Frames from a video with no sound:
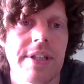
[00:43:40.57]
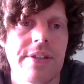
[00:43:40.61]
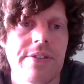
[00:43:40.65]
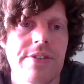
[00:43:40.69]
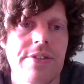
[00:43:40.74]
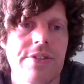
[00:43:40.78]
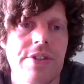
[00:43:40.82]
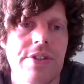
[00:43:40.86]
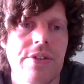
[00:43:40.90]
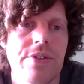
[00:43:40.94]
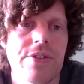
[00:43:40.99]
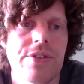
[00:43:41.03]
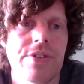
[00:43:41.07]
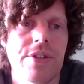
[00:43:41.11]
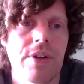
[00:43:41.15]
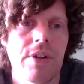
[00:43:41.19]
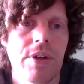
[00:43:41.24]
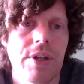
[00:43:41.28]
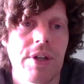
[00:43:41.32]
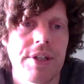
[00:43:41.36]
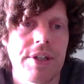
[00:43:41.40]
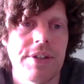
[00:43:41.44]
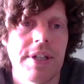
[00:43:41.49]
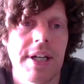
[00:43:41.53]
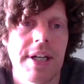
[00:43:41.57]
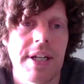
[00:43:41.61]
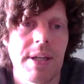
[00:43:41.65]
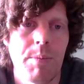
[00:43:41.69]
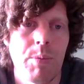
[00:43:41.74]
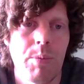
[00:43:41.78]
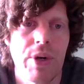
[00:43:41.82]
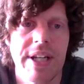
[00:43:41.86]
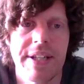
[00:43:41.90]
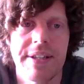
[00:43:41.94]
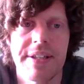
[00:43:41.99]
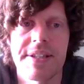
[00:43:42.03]
institutions are looking to kind of
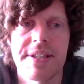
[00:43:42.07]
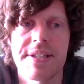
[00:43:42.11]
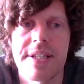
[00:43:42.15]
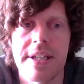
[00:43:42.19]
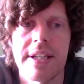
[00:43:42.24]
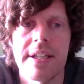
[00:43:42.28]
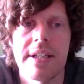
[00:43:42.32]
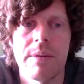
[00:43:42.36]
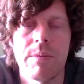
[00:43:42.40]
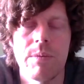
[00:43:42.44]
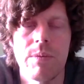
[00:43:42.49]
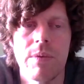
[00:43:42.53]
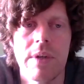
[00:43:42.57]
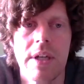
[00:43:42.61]
bring this in.